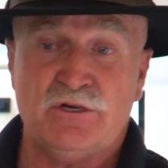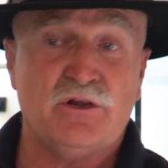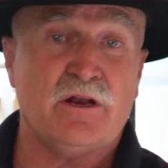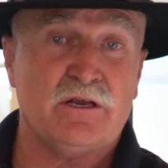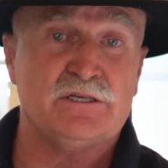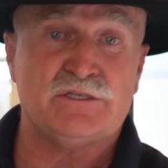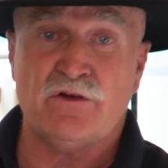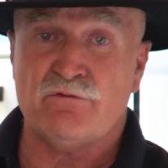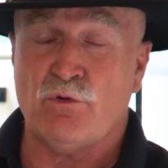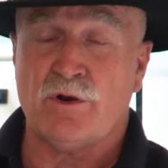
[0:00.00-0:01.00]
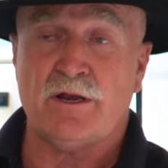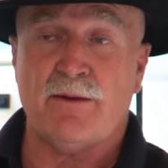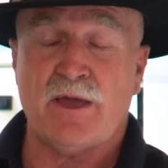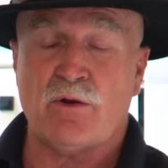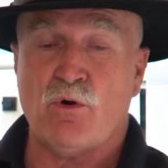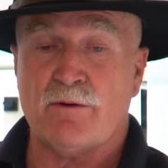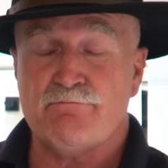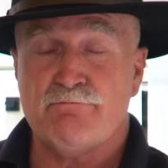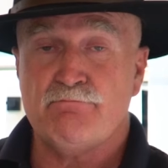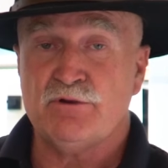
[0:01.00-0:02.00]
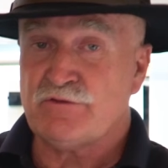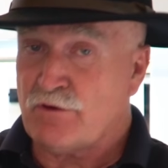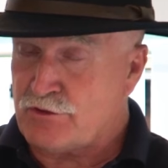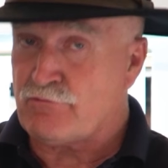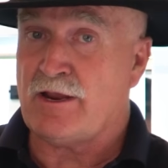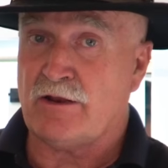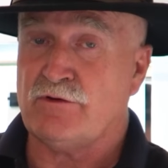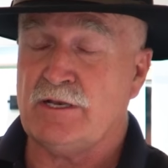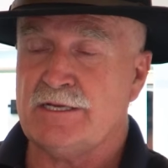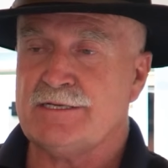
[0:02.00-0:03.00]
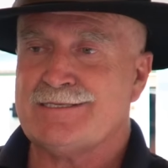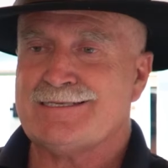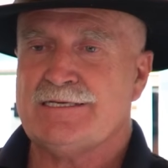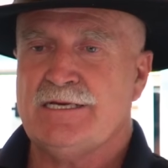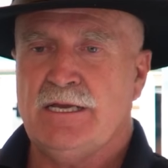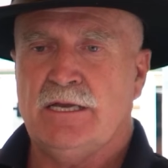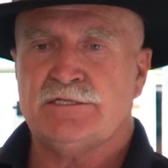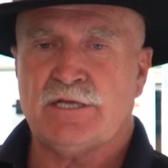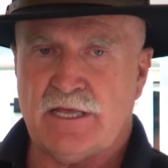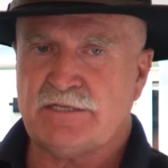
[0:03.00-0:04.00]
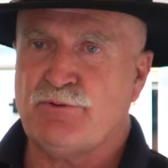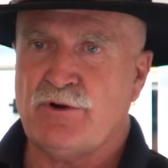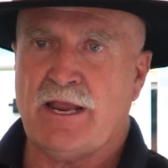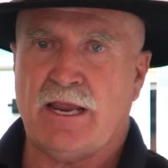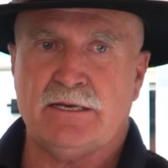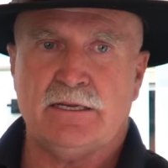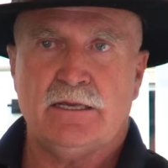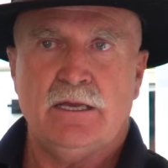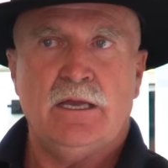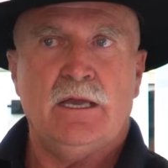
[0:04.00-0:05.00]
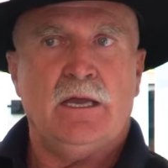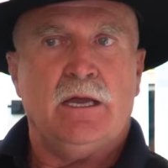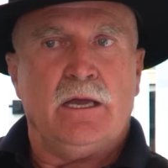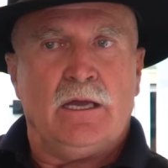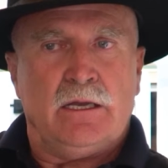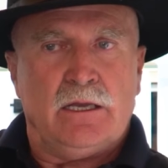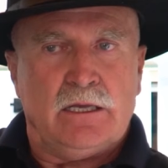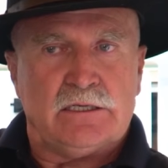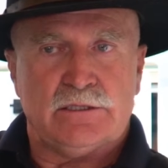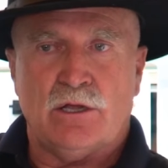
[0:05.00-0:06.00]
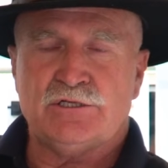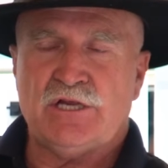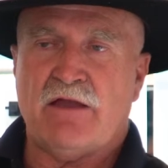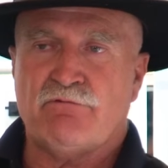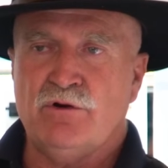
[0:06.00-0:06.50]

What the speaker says: you're going to conserve water no matter what, but you've got 300 litres, so that's pretty handy. As long as you have